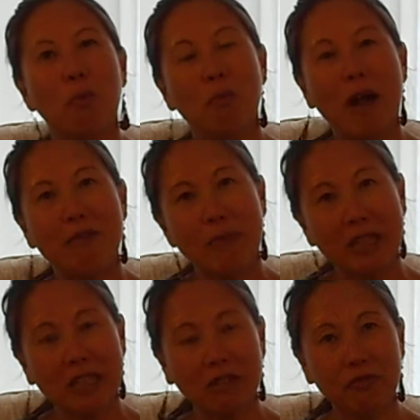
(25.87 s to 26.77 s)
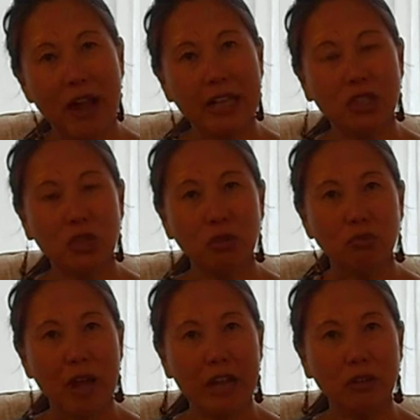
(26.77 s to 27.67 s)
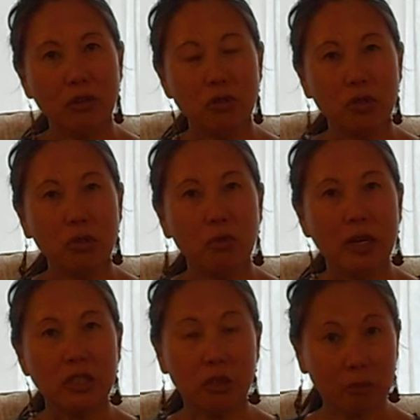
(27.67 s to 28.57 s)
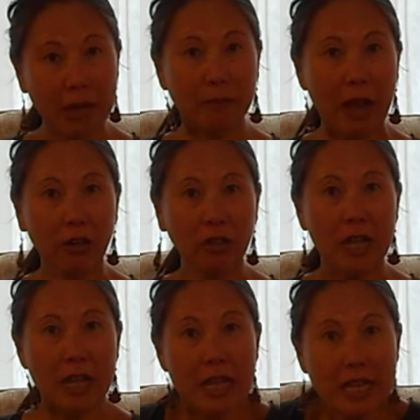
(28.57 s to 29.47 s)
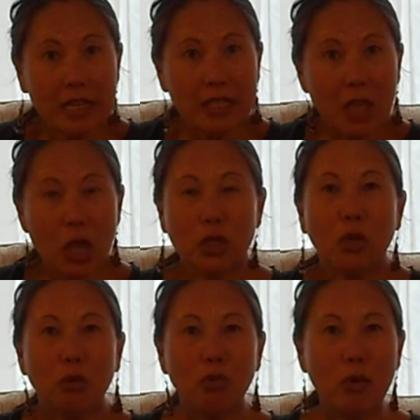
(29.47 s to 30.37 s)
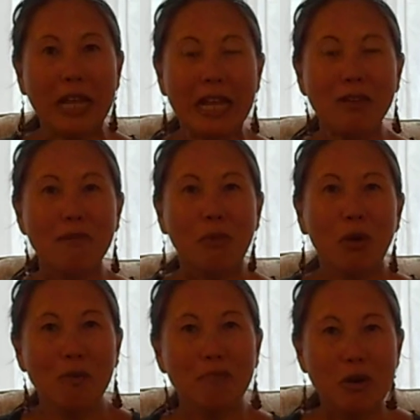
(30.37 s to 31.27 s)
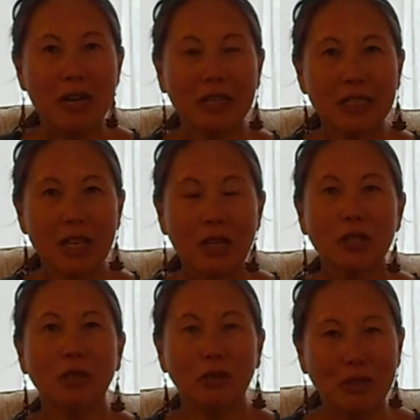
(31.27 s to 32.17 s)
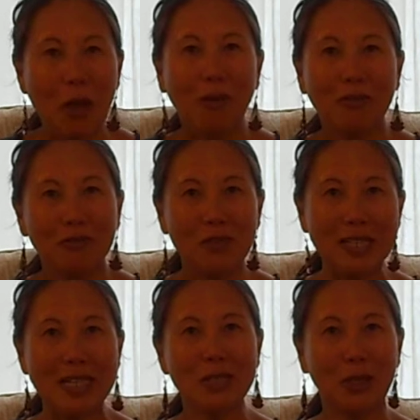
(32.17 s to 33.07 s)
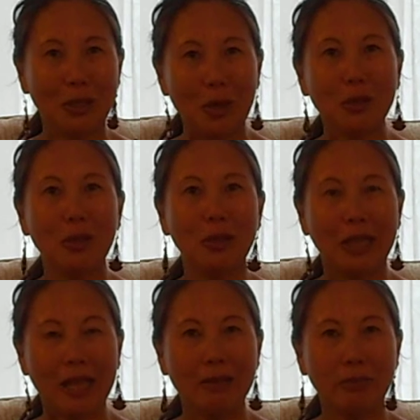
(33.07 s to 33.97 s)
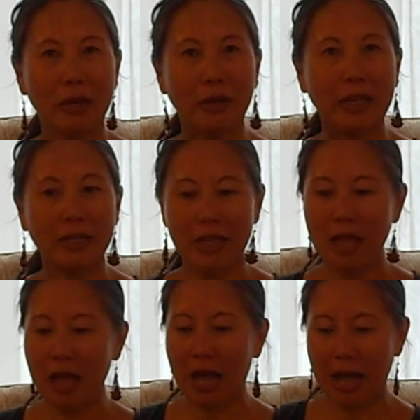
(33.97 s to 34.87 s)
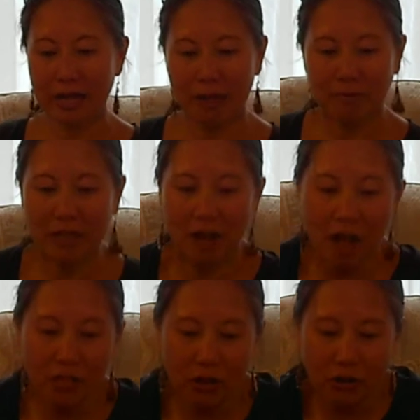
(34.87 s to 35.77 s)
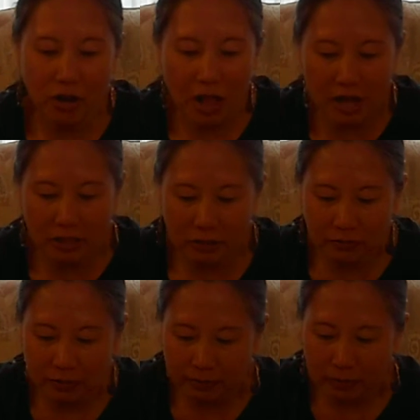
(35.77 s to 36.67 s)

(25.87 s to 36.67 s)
my biggest advice to writers who want to write better is to read more books. So go visit your local library. I am the author of